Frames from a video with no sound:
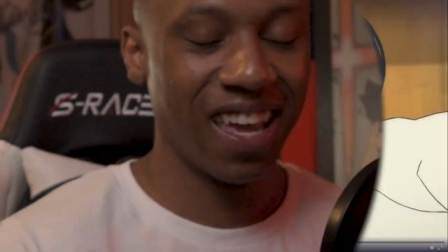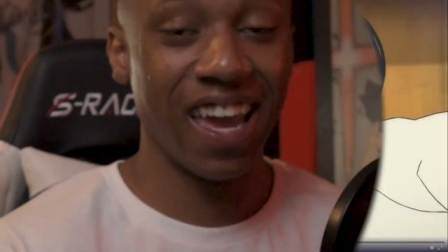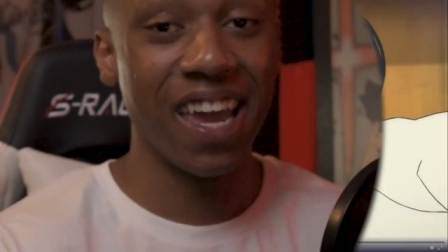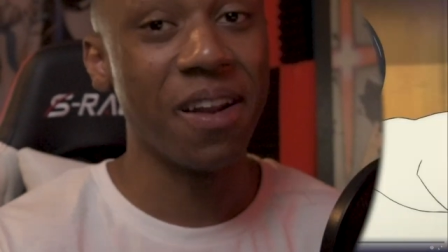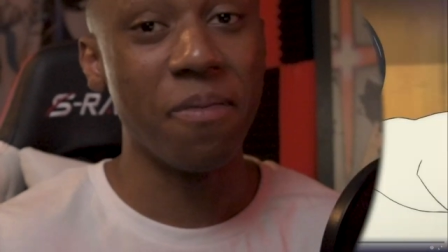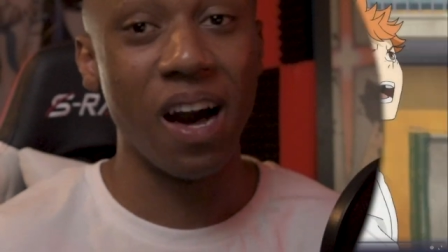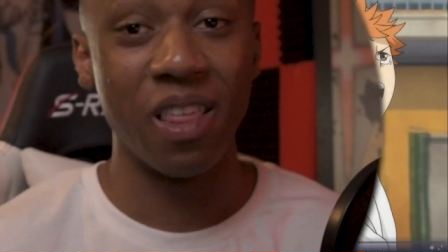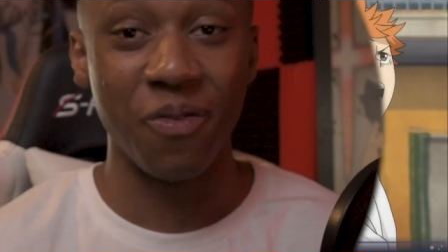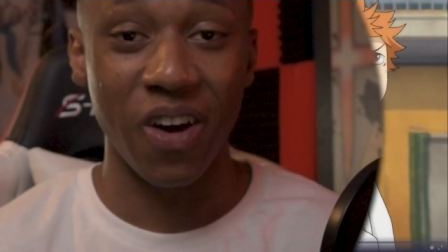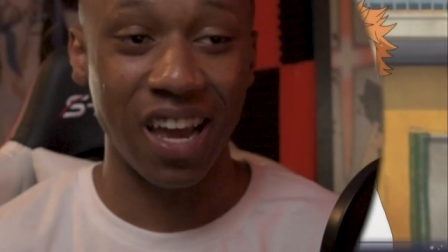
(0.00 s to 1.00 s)
He the
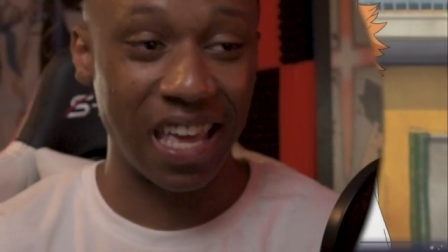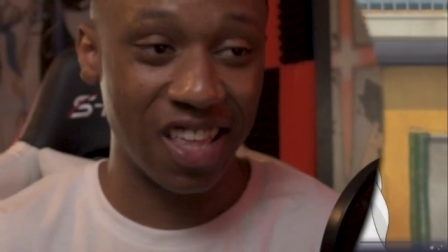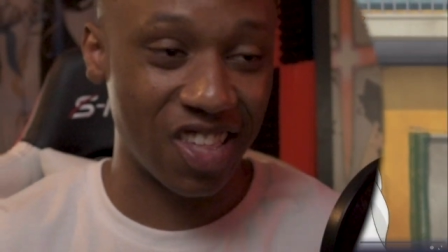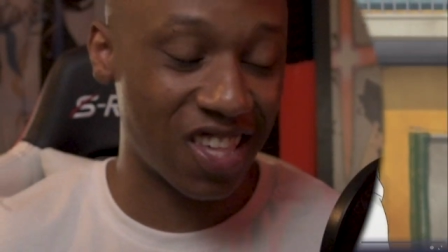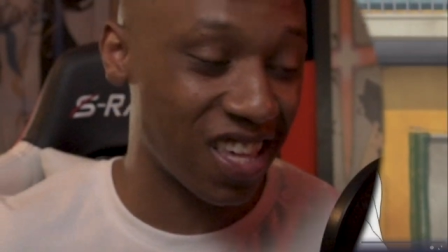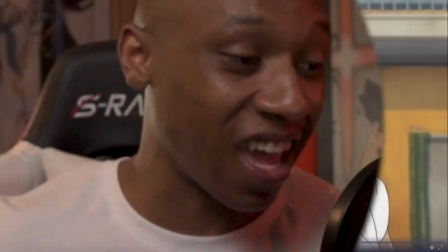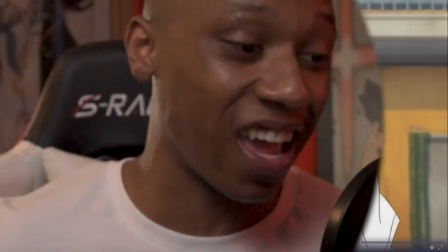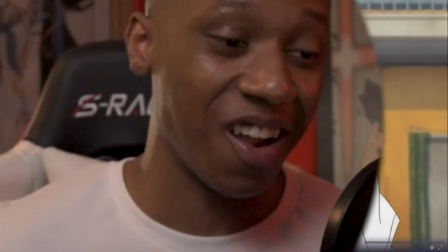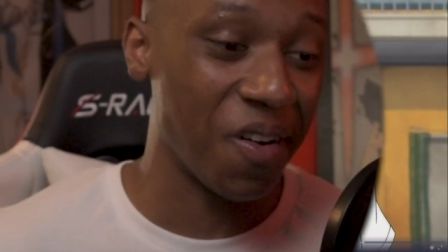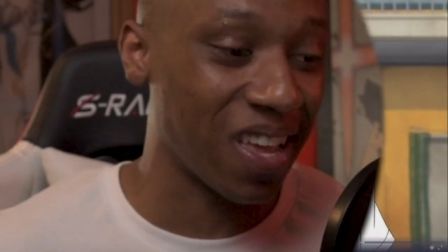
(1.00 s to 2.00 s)
motherfucking
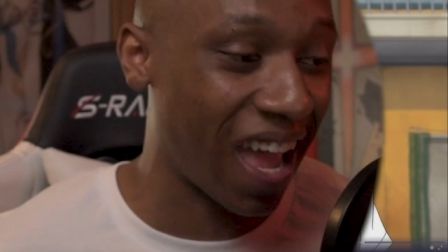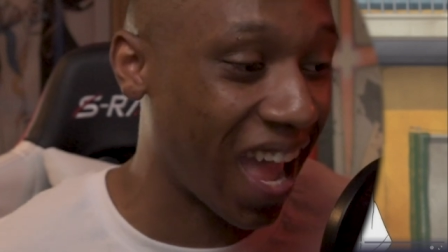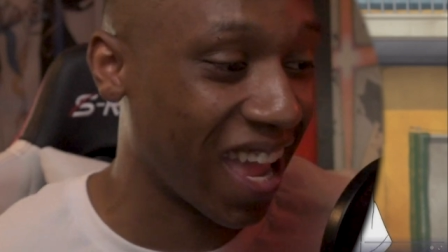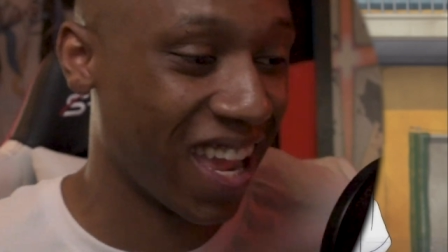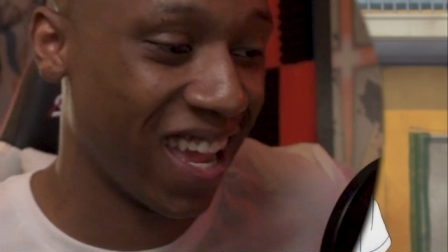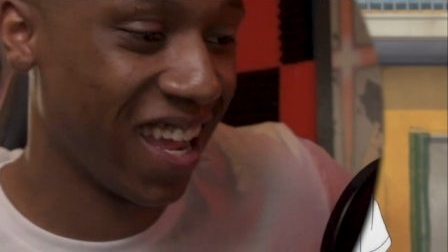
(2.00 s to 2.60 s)
shit, okay?